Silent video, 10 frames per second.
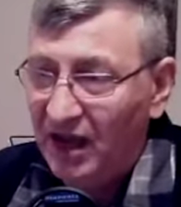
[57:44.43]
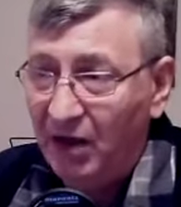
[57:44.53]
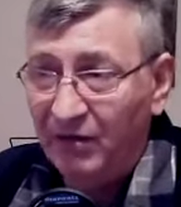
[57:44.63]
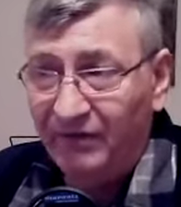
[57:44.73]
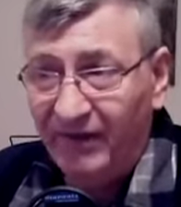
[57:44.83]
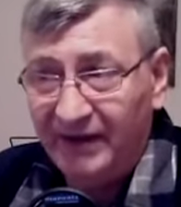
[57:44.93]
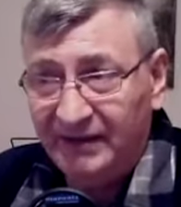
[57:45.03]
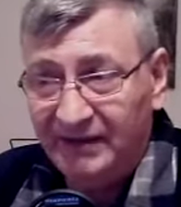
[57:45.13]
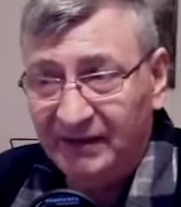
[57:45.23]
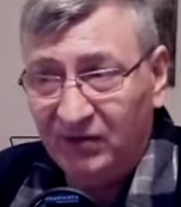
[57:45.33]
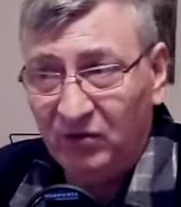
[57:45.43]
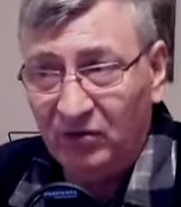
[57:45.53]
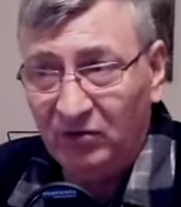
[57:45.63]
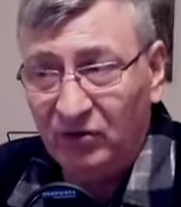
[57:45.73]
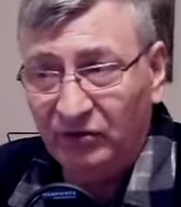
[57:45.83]
our fight is
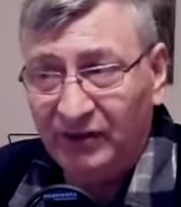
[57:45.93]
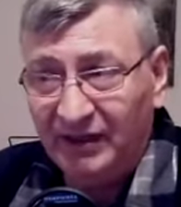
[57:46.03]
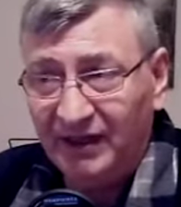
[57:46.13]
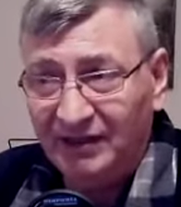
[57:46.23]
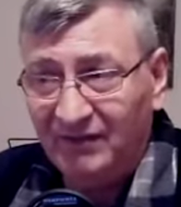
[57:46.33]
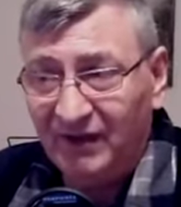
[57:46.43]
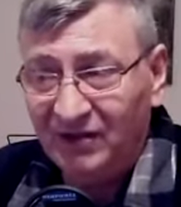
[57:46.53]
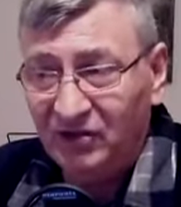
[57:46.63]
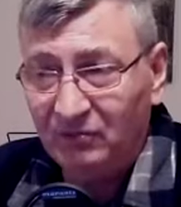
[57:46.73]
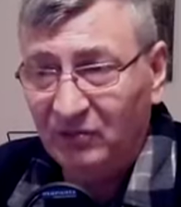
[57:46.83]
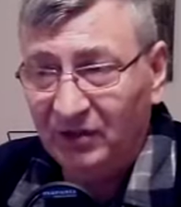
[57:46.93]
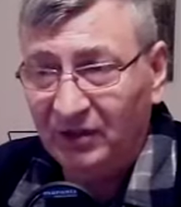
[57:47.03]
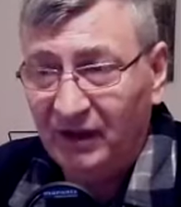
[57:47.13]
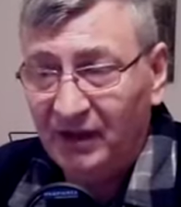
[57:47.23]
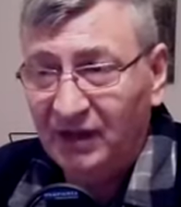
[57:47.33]
not against flesh and
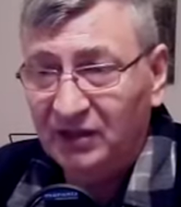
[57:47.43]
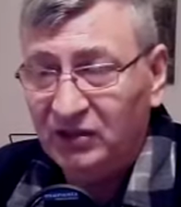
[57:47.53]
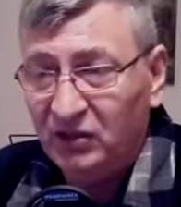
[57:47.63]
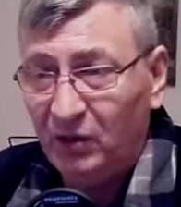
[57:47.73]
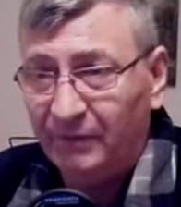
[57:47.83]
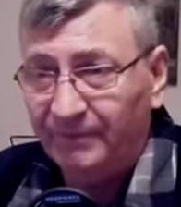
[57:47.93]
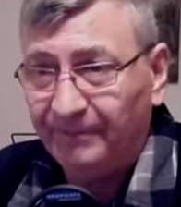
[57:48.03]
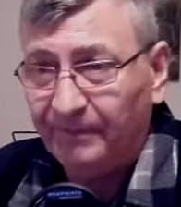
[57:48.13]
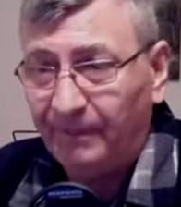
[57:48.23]
blood. So,